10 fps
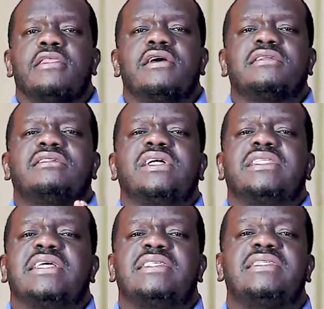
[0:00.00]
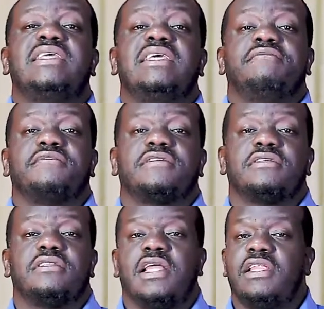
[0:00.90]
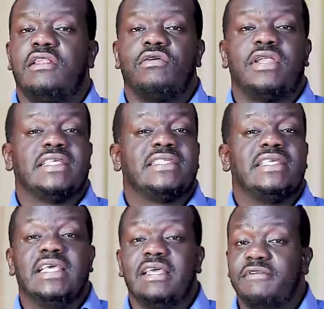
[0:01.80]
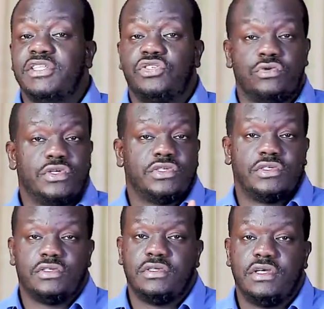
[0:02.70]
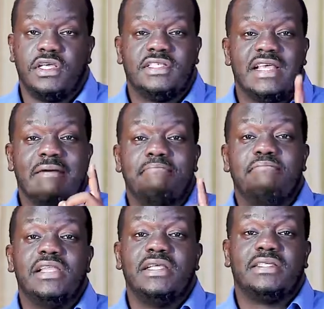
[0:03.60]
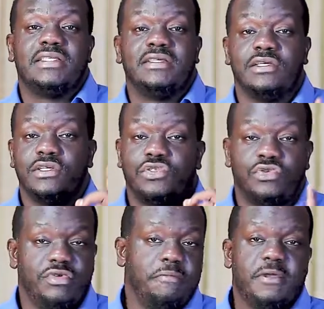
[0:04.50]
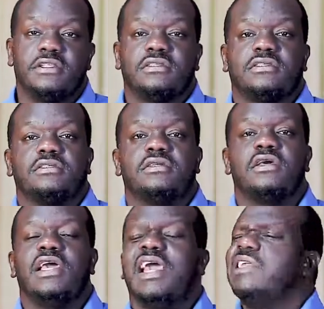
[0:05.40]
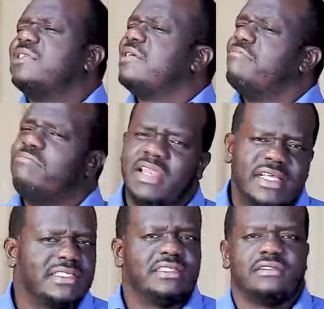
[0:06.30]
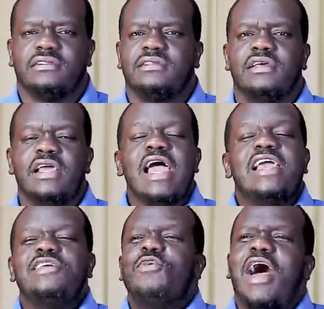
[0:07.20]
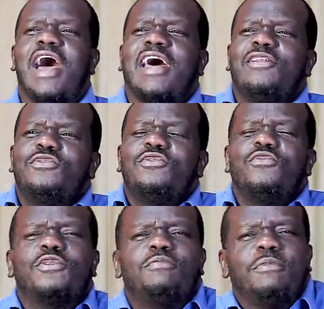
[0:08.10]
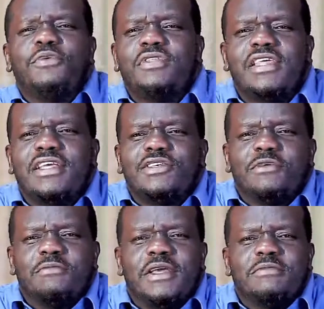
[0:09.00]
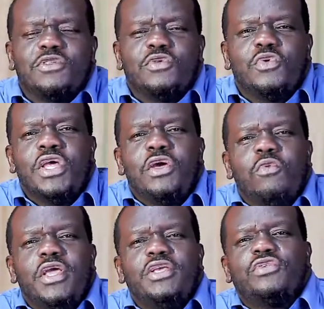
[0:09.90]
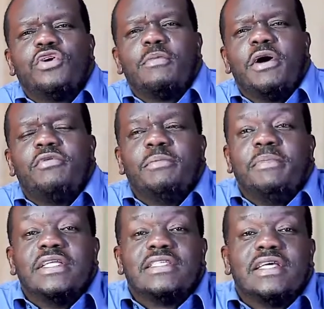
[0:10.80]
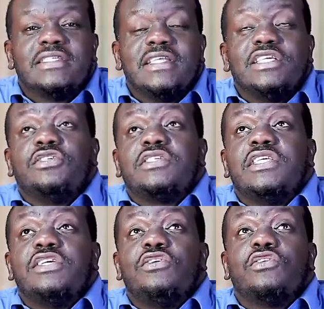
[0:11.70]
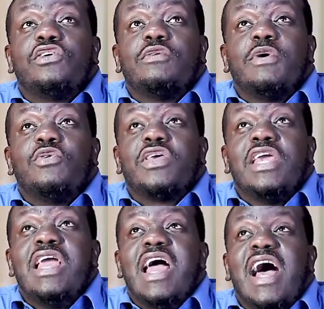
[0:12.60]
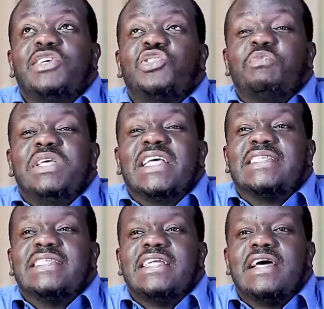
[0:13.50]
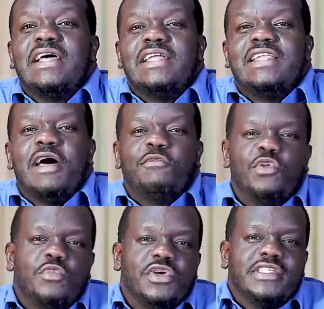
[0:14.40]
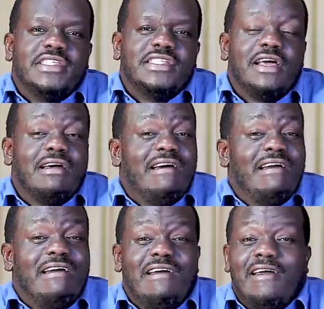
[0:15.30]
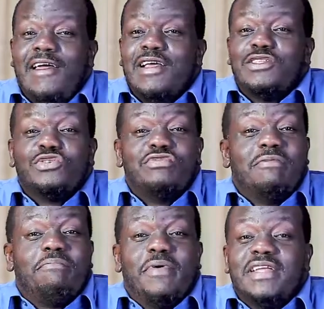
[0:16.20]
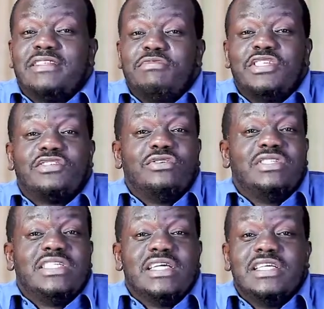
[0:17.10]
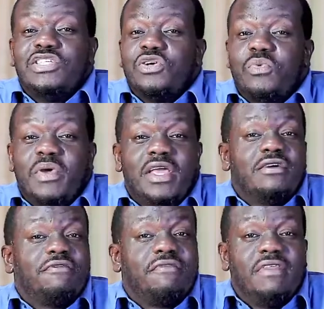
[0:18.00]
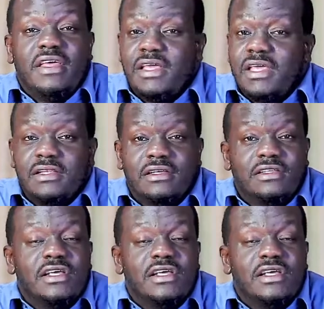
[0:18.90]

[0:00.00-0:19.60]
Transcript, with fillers: the greatest gift that the Lord has given to us is the ability to repent, it's a blessing. You know, I, I, don't know what people think sometimes. You know, when you talk about repentance, they just think you're talking about, okay, I used to be a sinner, now I'm no more a sinner. Uh-uh. To repent means to change your way of thinking,